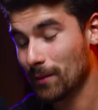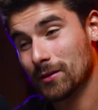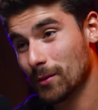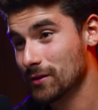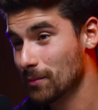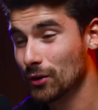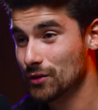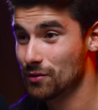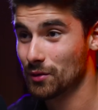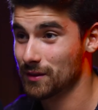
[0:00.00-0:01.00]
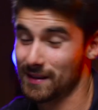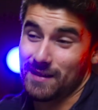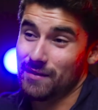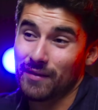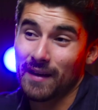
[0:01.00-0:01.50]
I mean, to be honest, the margins were insane,
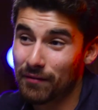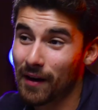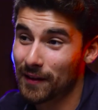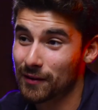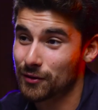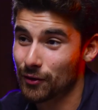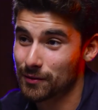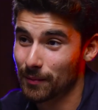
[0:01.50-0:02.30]
even like $5,000 a